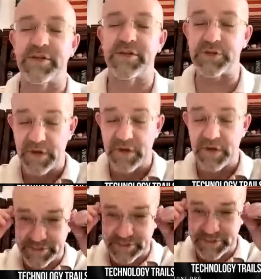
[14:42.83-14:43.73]
And so
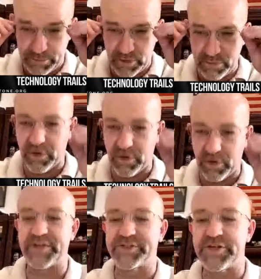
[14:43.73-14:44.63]
as they talk more and more
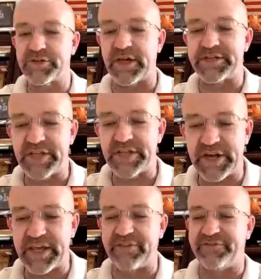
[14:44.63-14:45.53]
about a digital
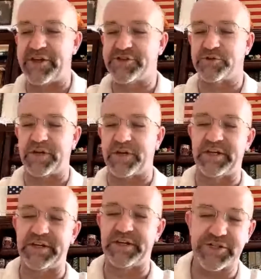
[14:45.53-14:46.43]
identity and facial
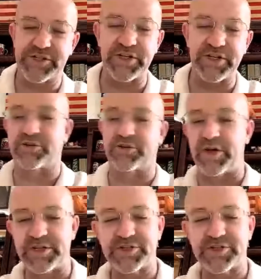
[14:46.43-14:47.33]
recognition and
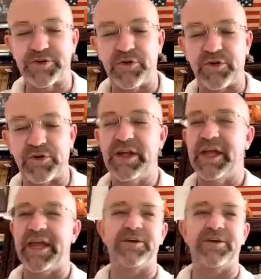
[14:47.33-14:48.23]
credit score,
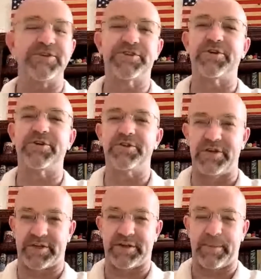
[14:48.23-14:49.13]
and also,
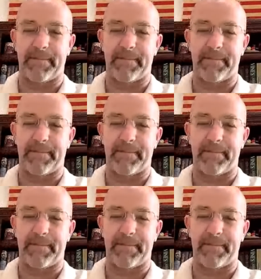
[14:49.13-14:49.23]
look,